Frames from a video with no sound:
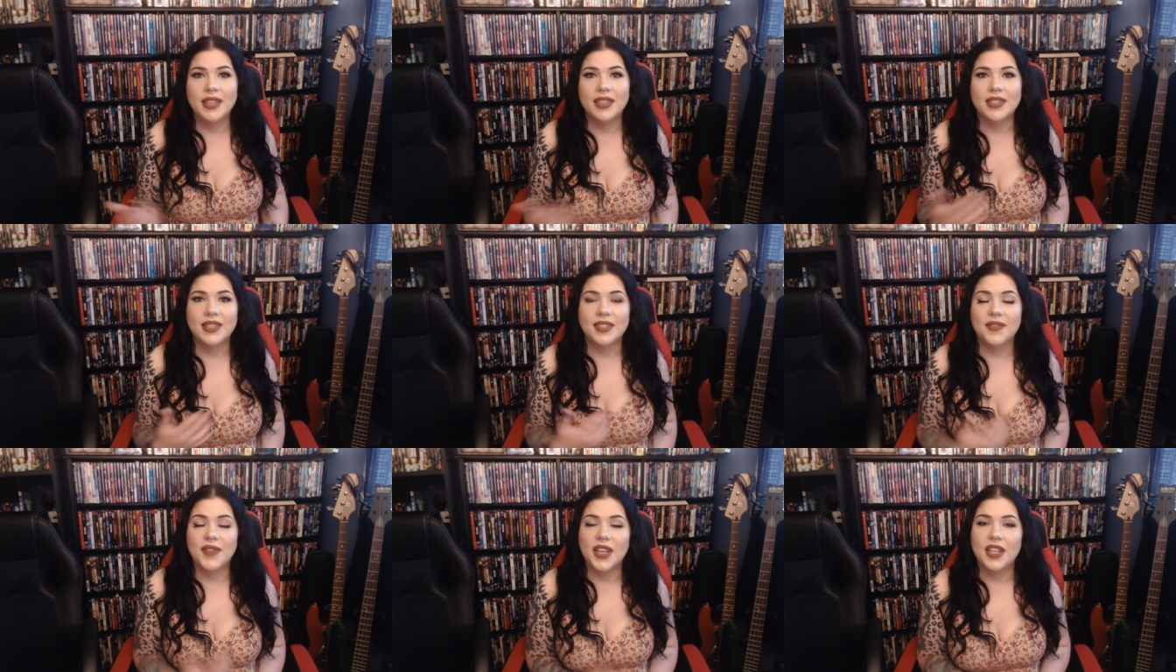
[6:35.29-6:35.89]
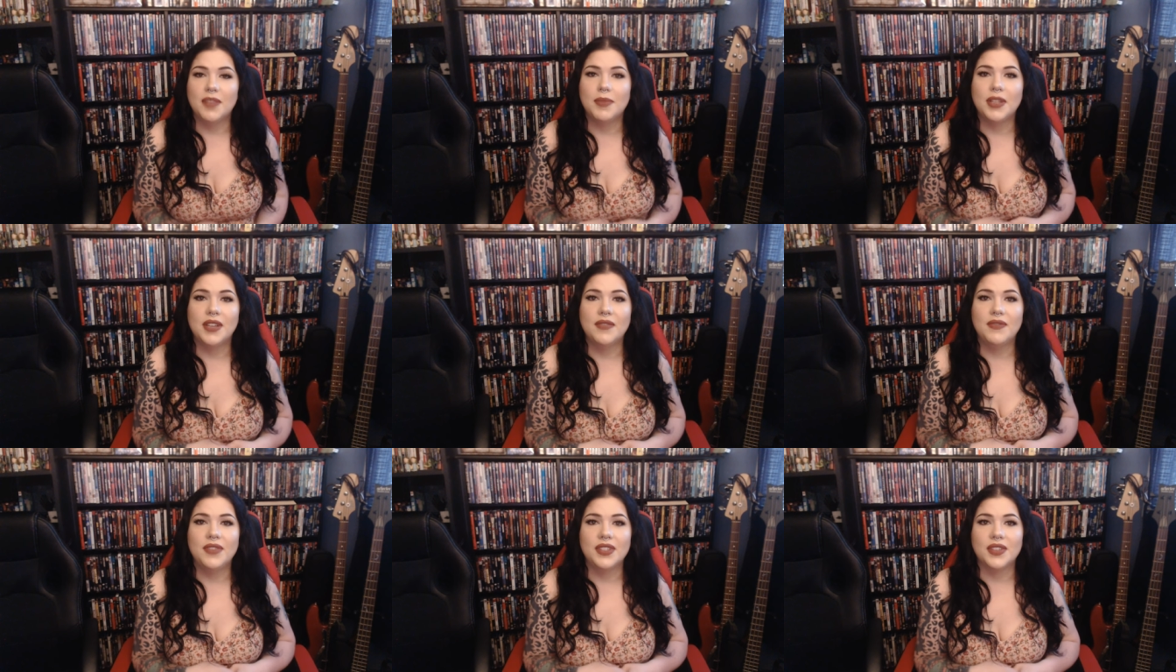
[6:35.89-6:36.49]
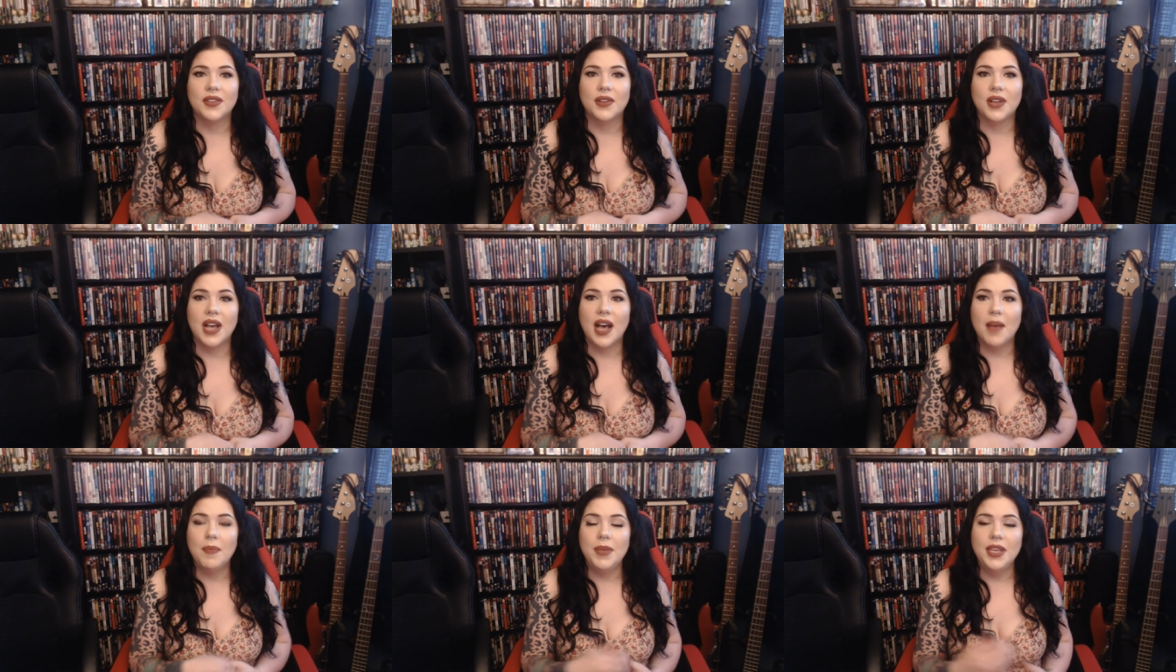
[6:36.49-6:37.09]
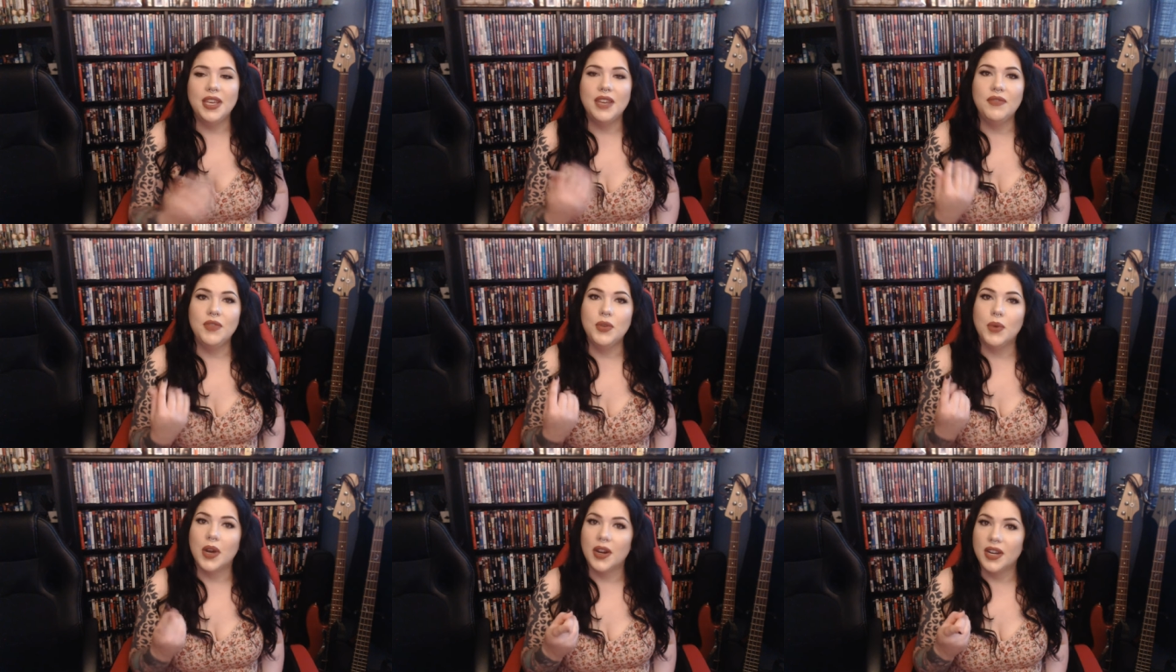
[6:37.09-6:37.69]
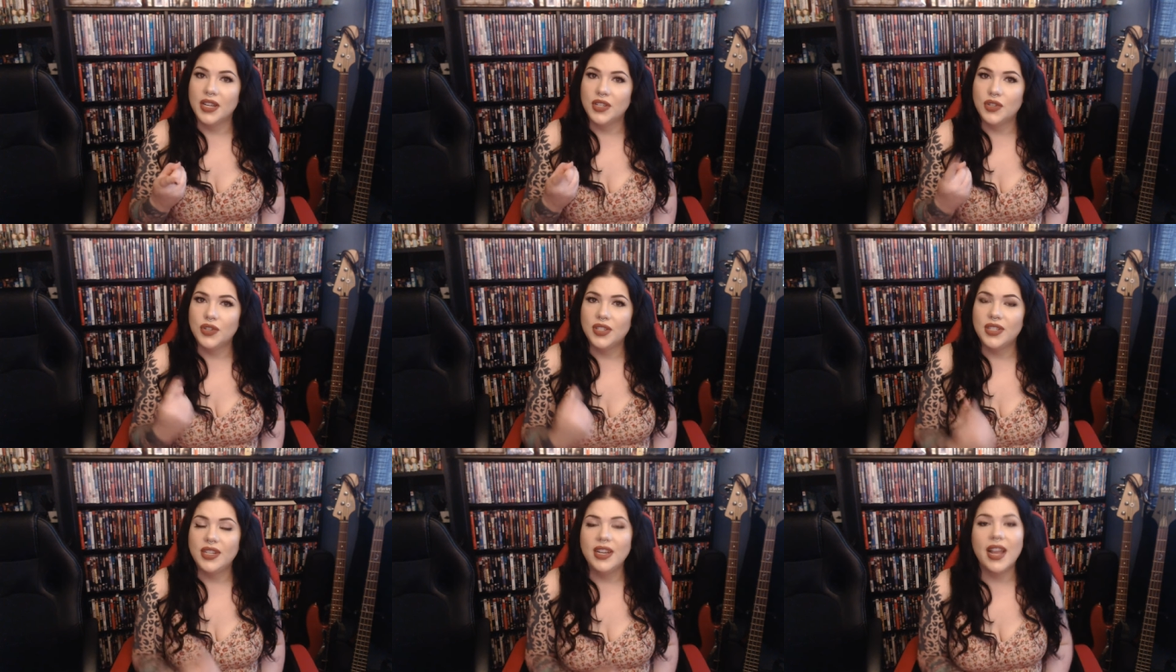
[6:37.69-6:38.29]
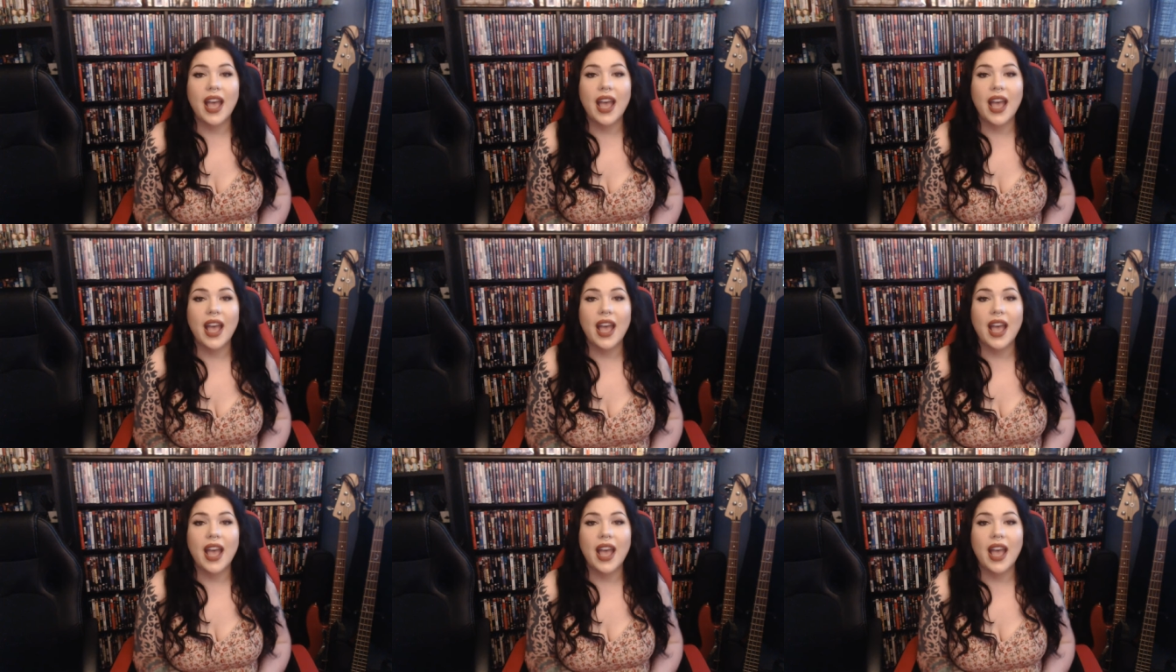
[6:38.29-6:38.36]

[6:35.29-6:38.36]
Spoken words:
This is available on physical copy if you are interested.